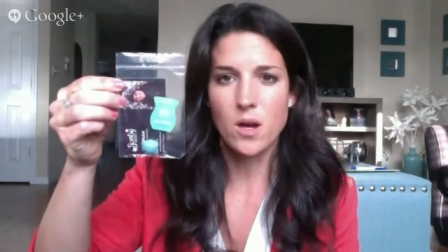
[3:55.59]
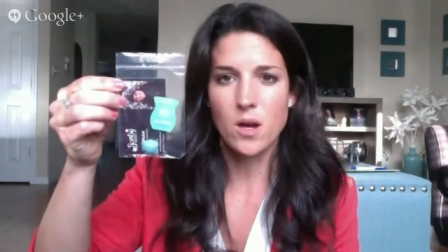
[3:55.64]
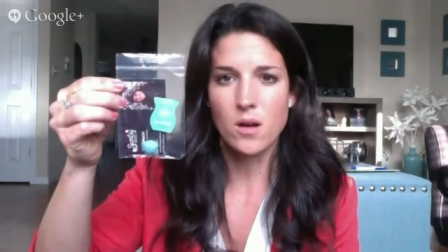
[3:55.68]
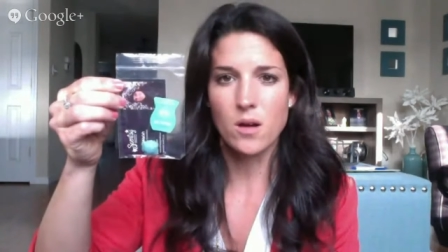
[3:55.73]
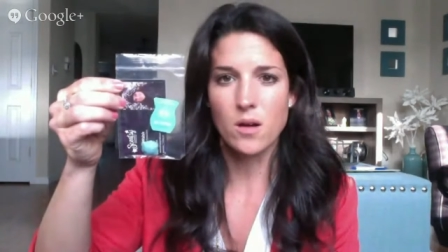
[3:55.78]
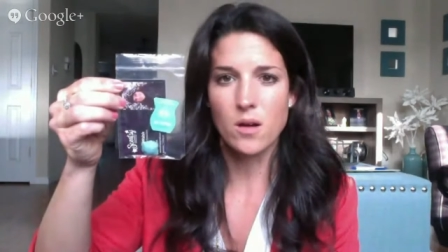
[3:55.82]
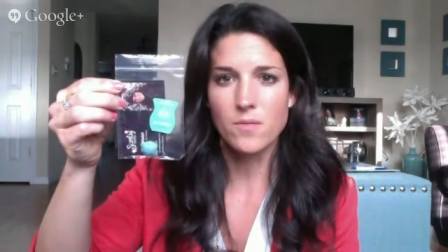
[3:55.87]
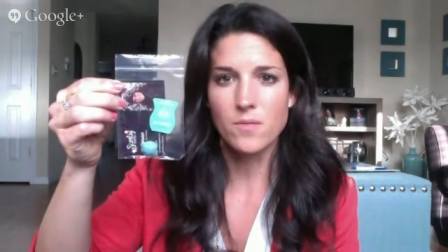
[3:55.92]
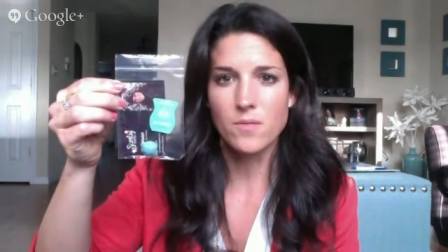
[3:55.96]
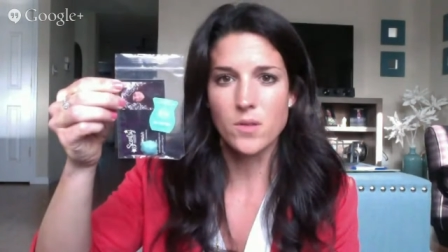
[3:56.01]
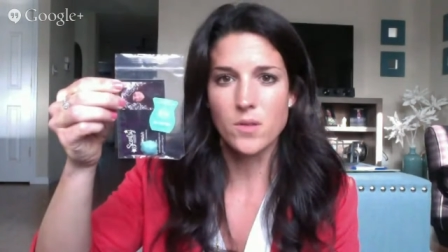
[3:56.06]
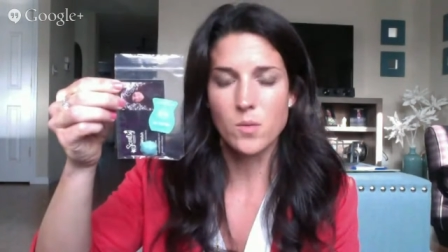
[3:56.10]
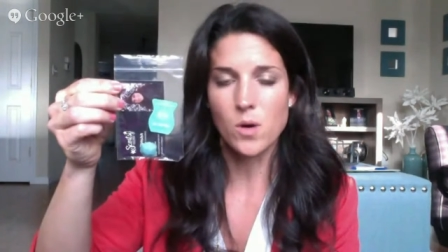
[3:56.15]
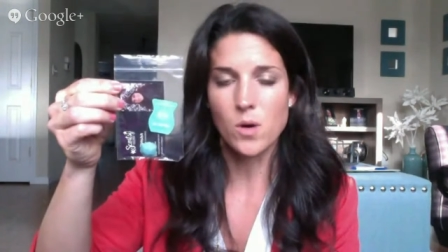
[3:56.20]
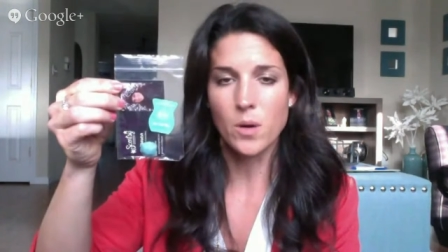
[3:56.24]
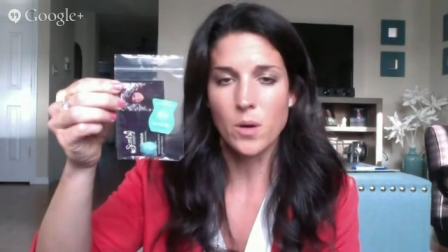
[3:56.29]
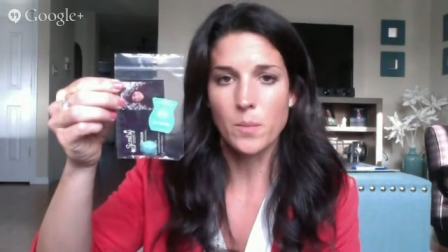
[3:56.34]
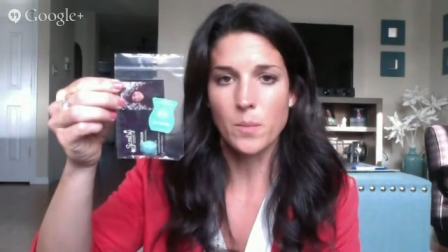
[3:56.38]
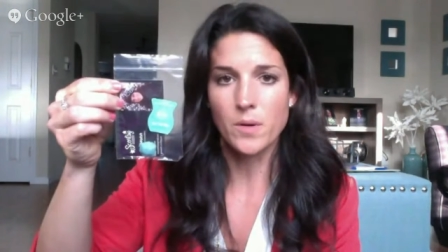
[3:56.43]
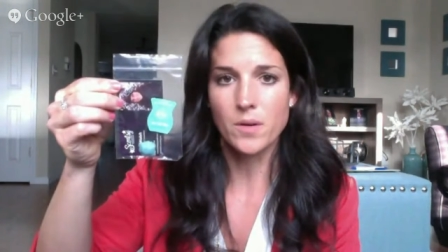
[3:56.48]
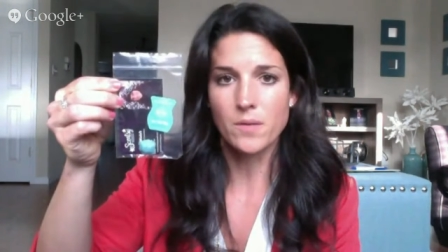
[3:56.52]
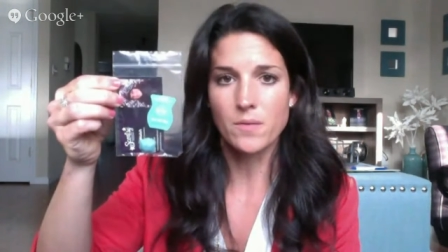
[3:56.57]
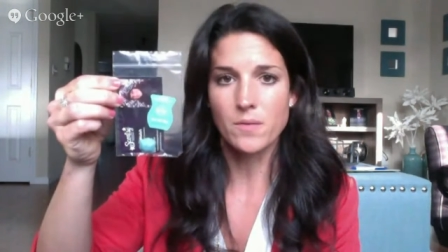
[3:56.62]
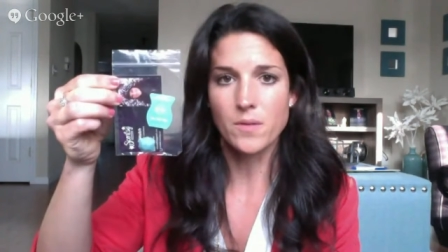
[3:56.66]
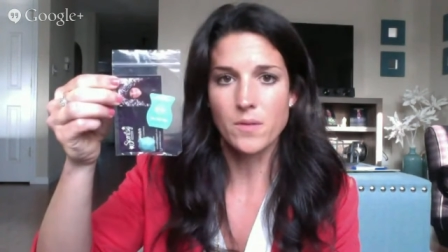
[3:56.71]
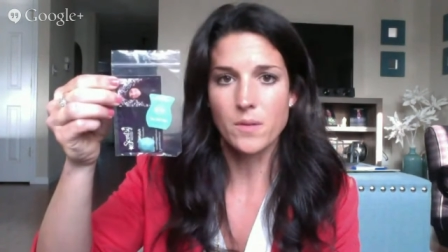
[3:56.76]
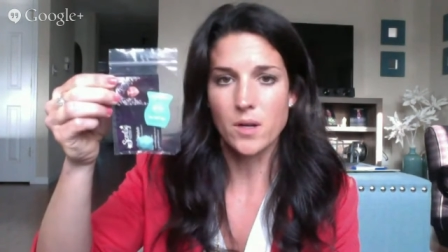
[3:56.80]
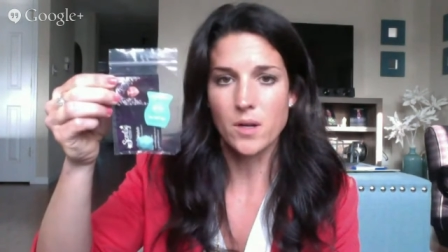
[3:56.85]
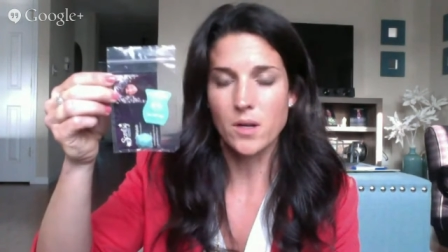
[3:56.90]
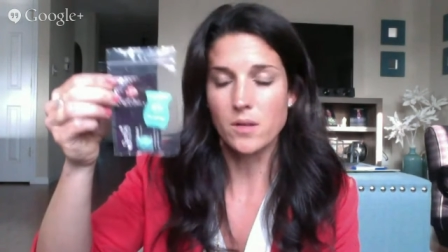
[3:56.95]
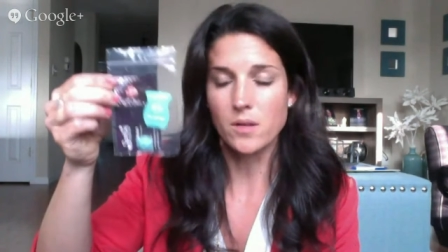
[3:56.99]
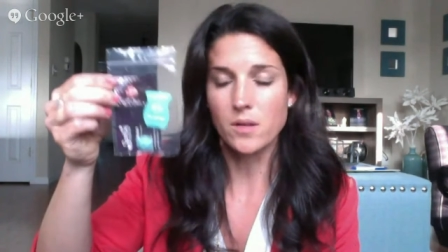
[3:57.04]
of the warmer
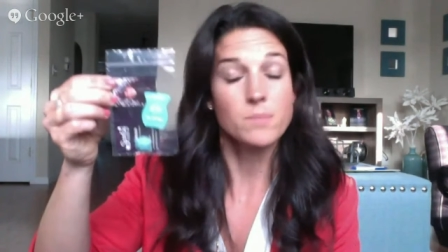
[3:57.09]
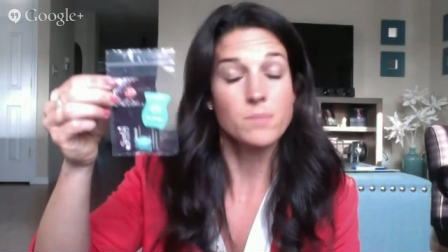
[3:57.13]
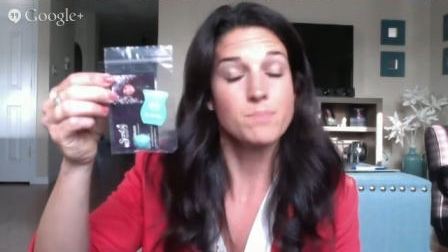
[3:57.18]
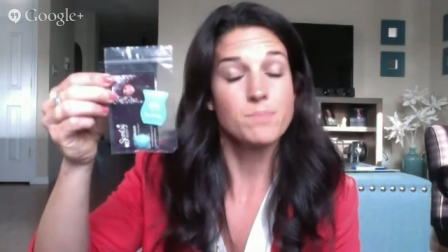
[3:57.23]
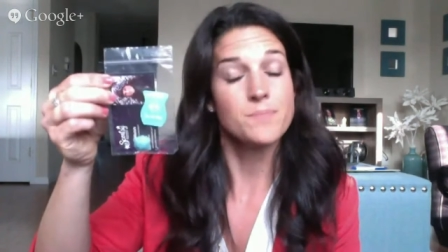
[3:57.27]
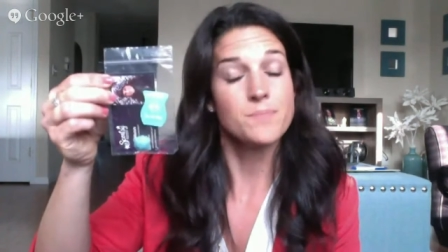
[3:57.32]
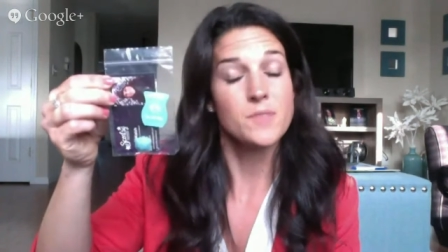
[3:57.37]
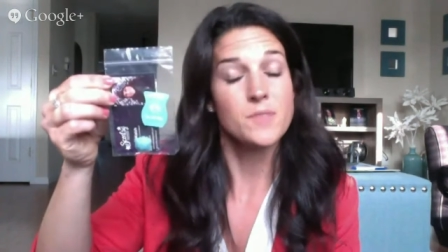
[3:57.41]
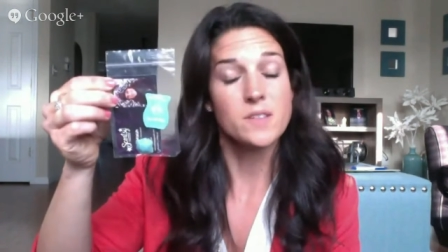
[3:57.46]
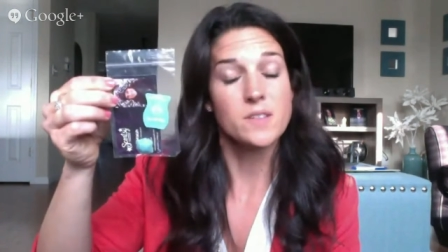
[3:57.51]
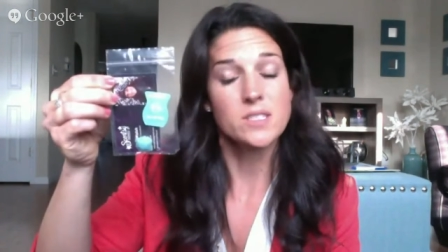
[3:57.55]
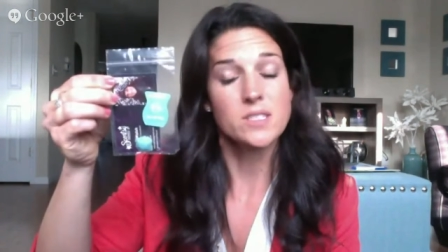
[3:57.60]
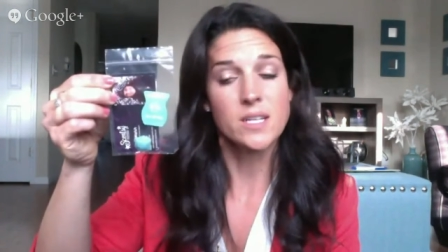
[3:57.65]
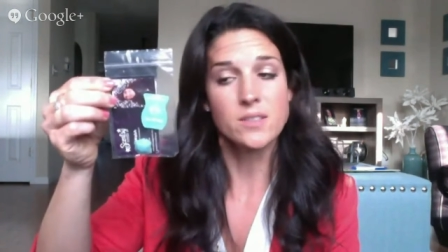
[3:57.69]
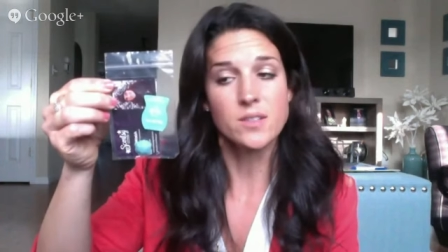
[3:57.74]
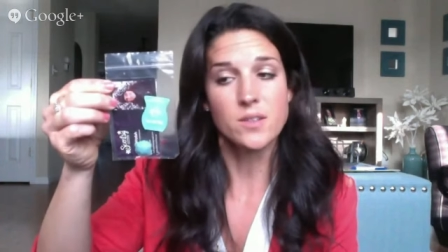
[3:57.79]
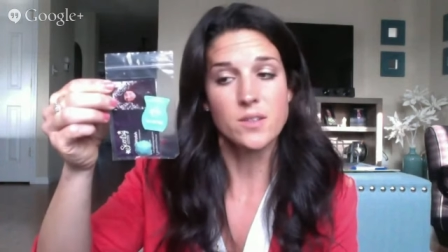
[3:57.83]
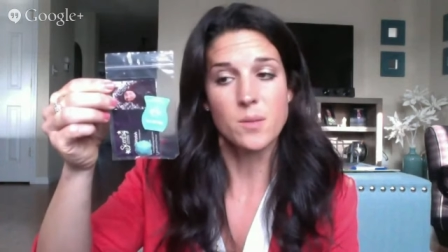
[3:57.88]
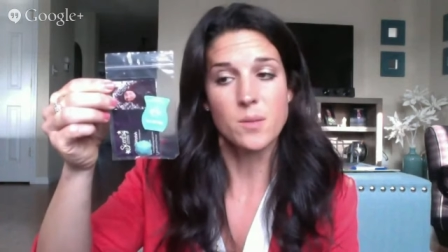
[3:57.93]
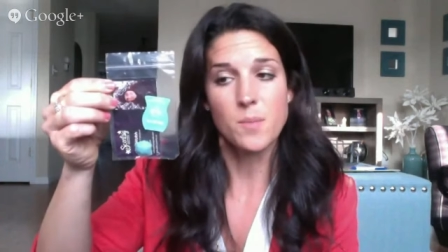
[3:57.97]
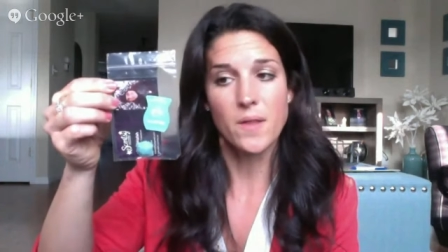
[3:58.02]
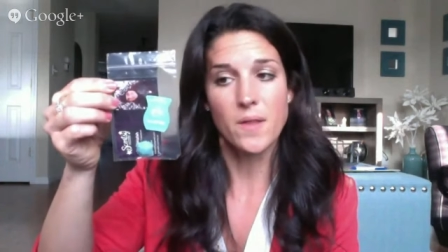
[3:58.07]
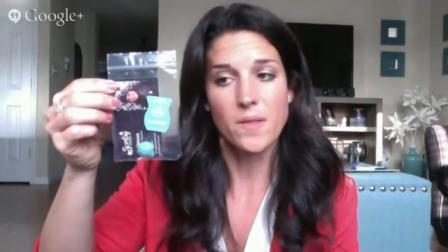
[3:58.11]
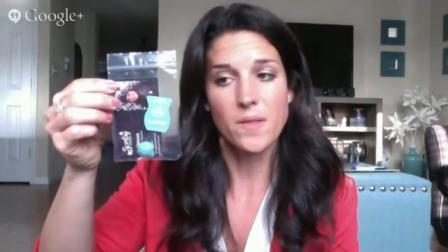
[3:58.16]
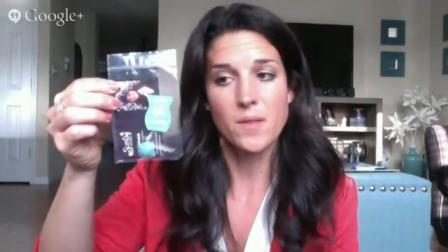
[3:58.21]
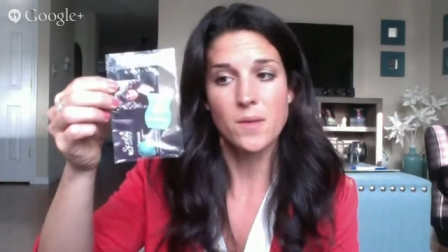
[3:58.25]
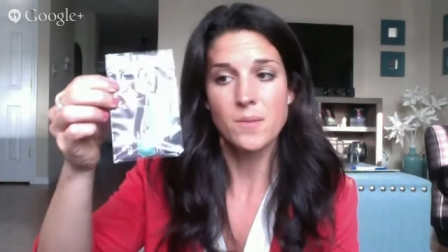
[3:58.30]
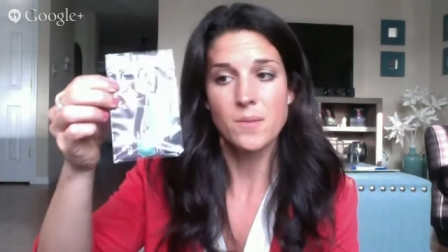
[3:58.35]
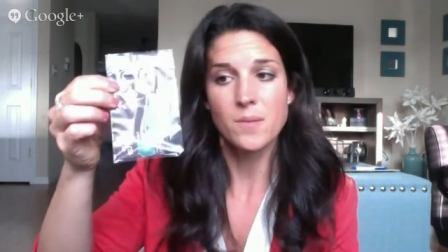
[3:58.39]
of the scent of the month.